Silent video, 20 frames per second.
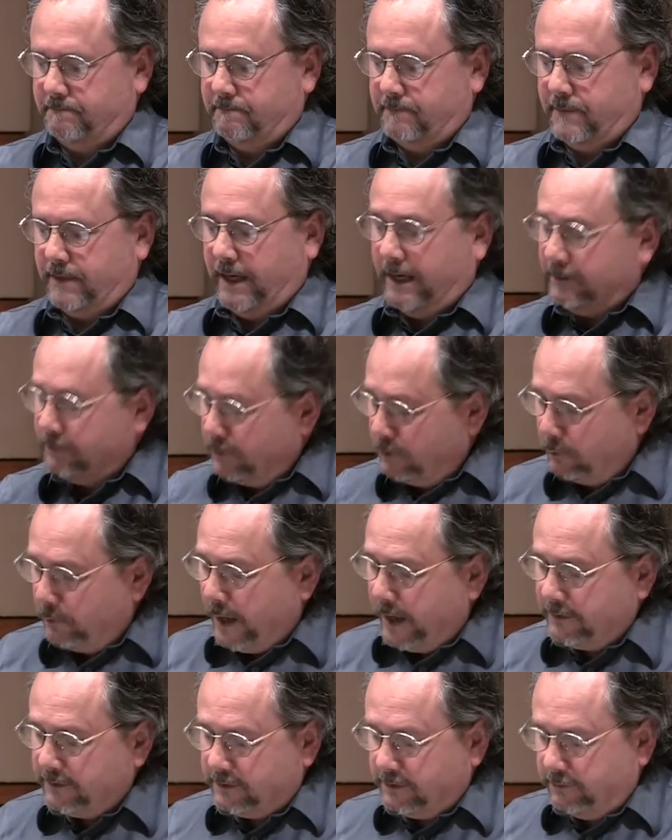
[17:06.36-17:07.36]
As the
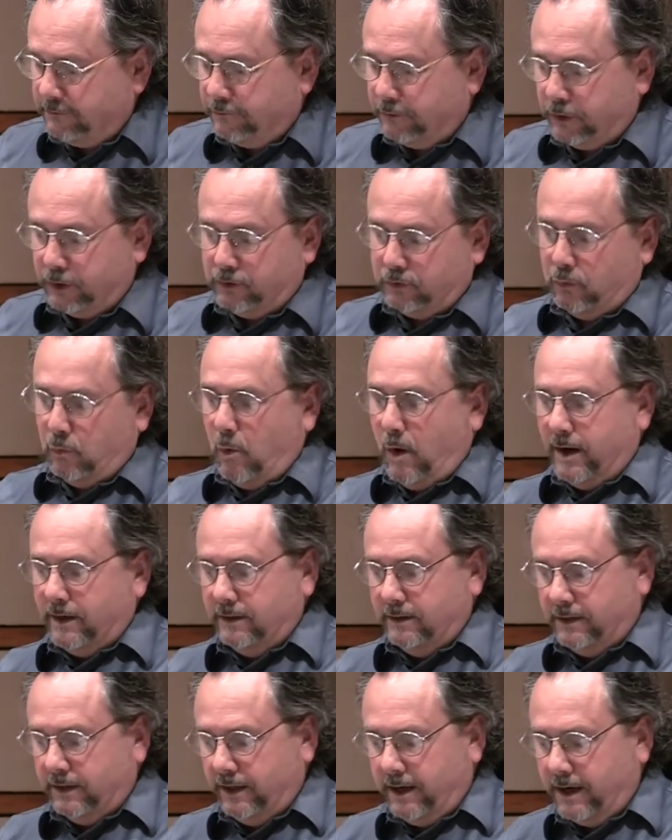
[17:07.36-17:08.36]
rest of verse
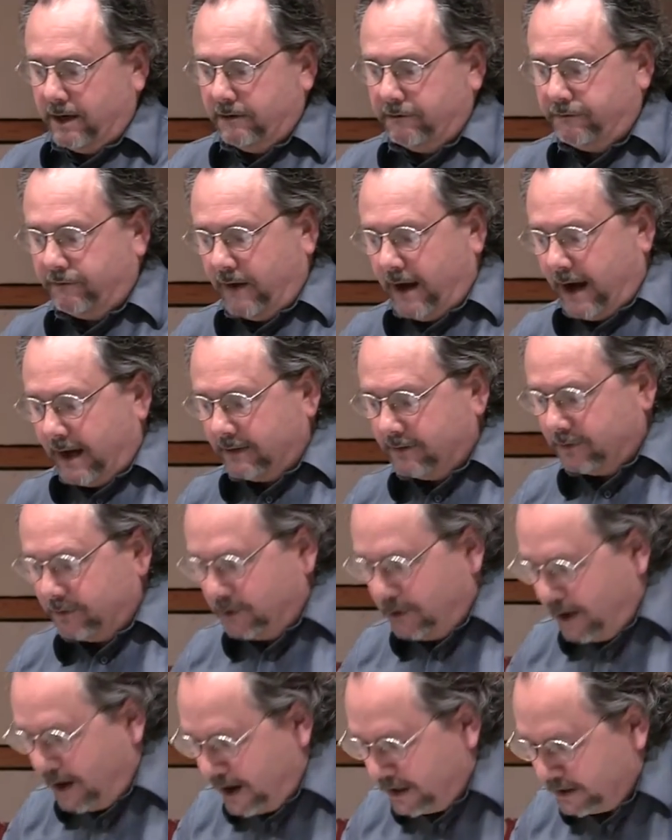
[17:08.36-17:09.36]
1 clarifies,
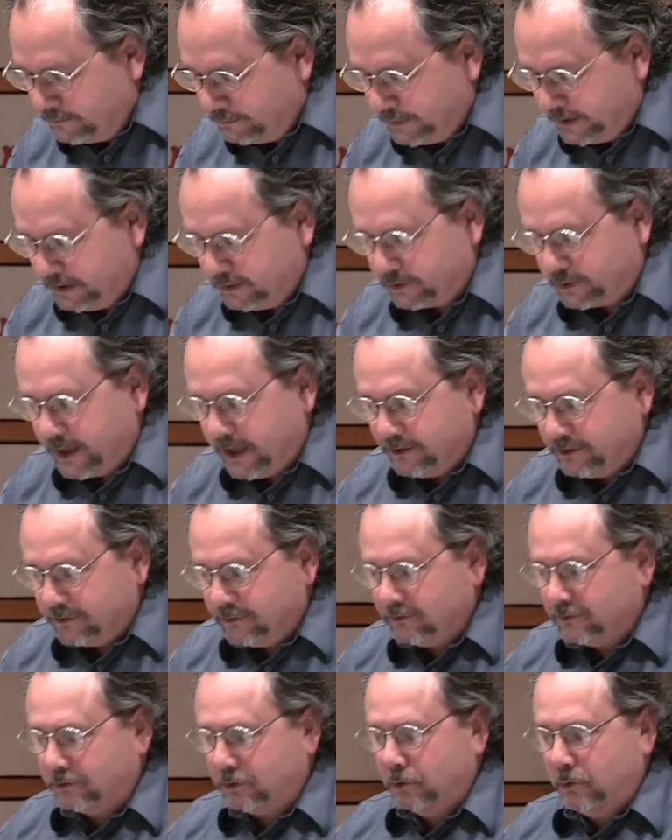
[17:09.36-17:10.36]
God be
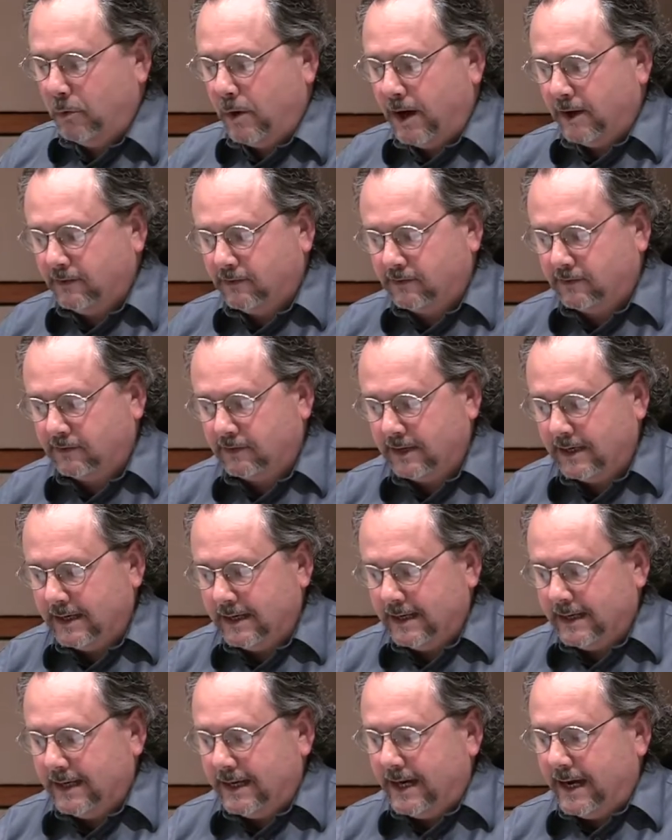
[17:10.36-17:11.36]
gracious to us
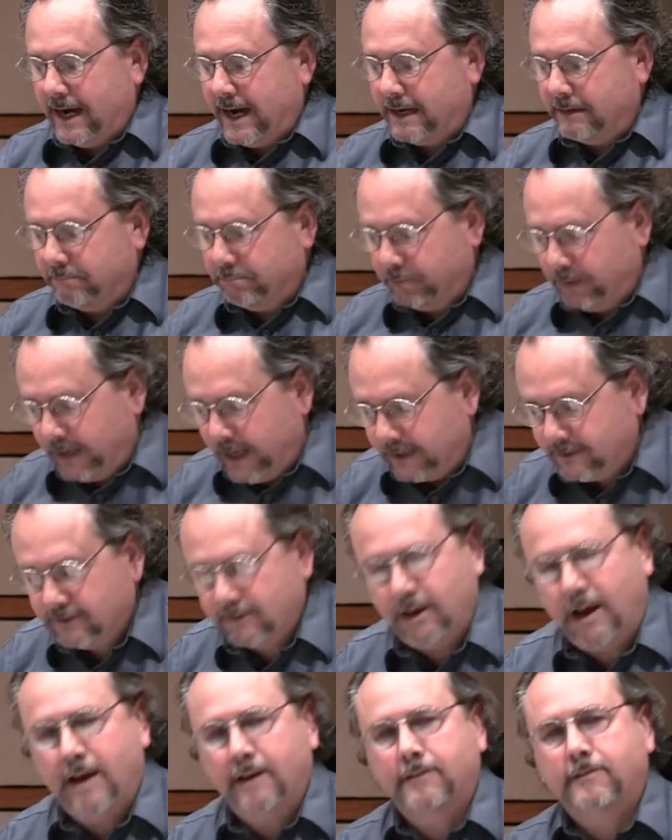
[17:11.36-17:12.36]
and bless
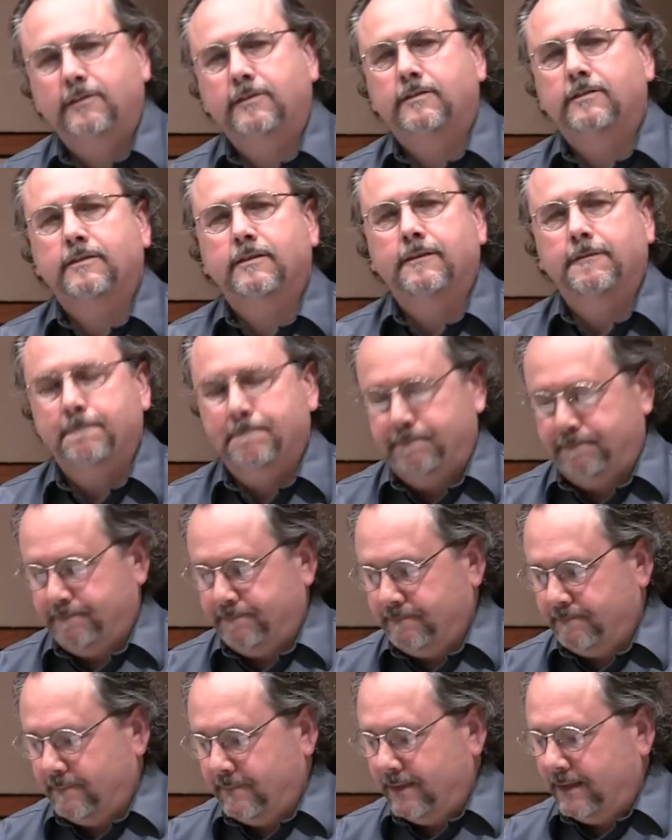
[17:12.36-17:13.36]
us
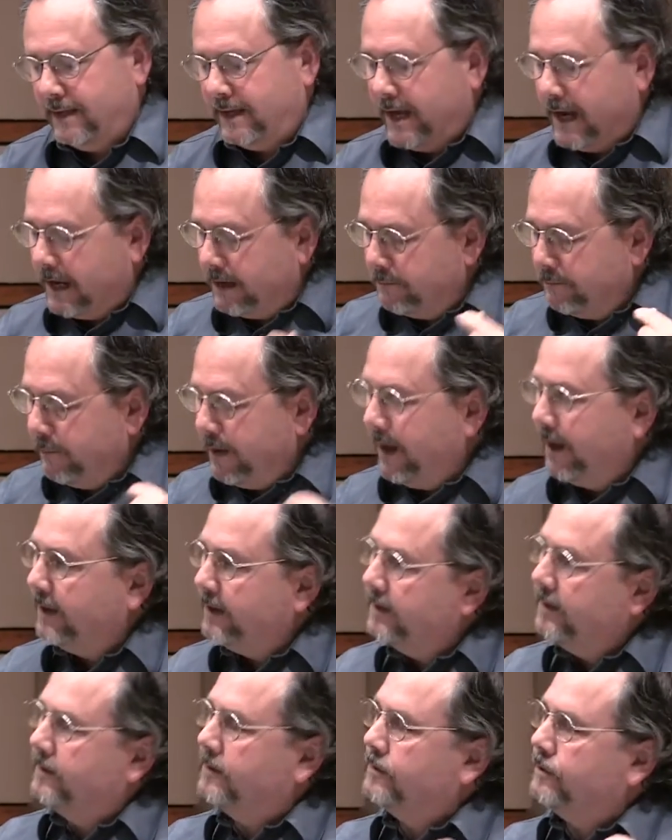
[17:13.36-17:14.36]
and make
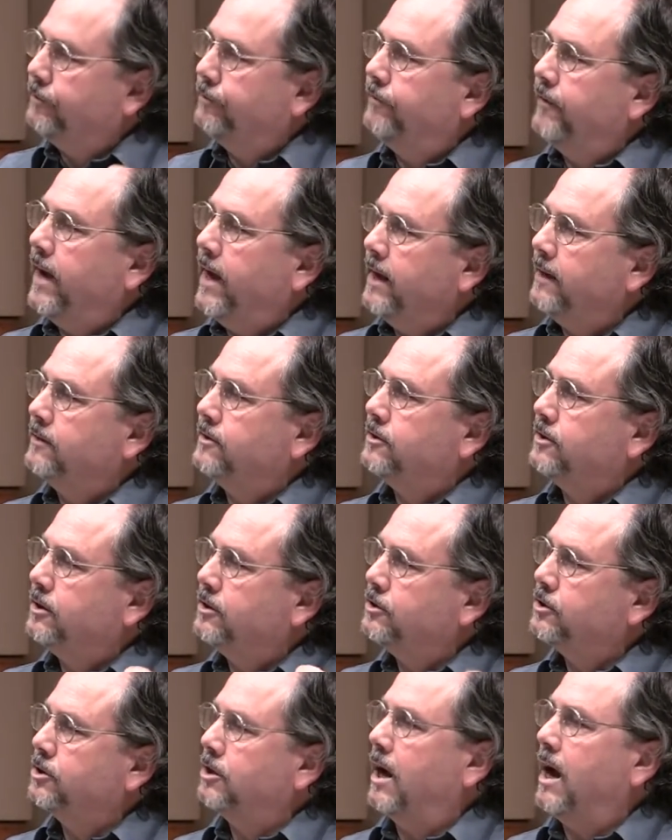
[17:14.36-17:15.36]
his face
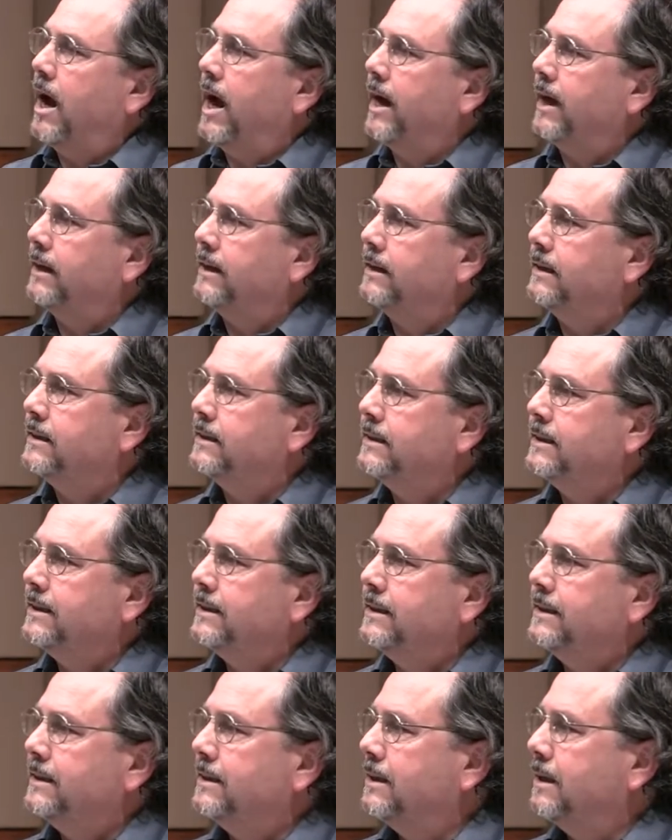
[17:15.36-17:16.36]
shine
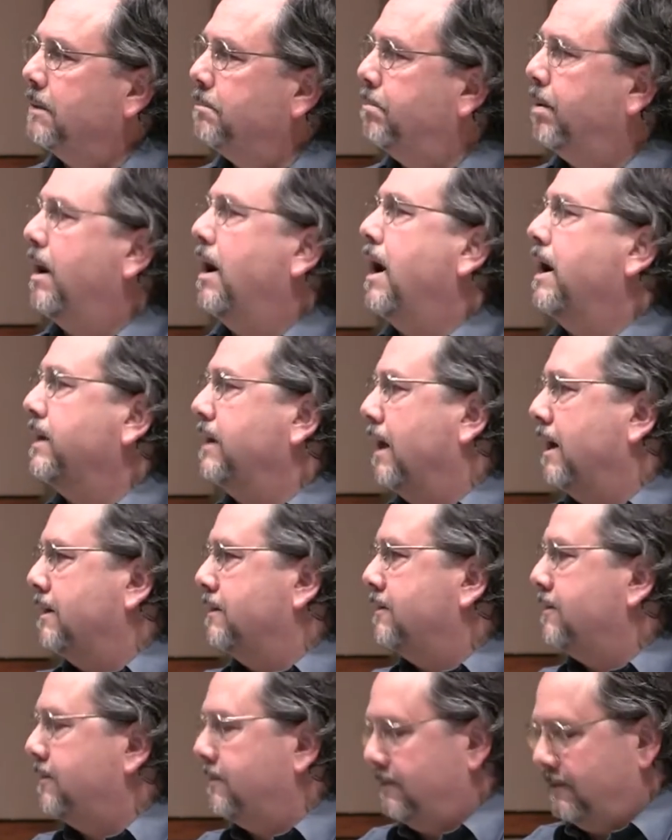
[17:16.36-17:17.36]
upon
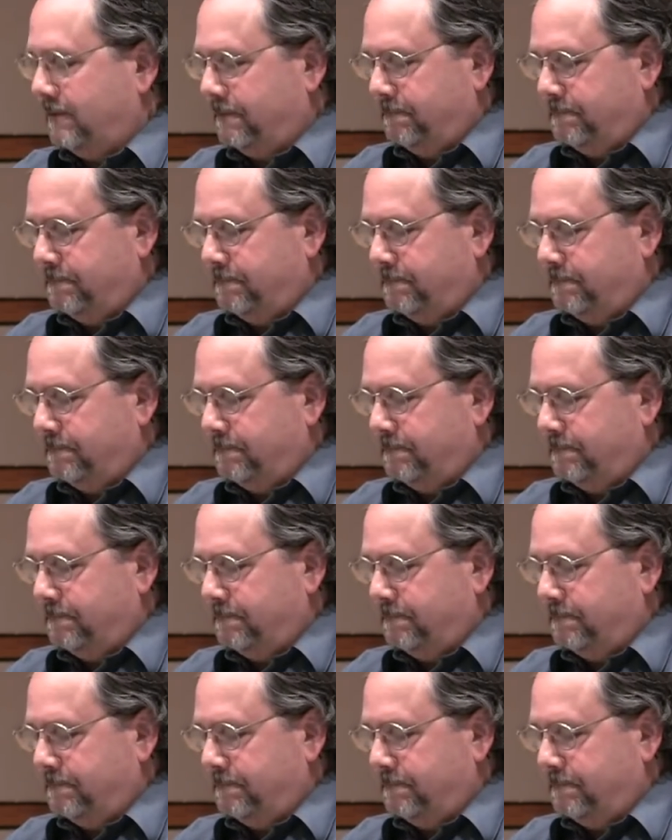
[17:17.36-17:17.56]
us.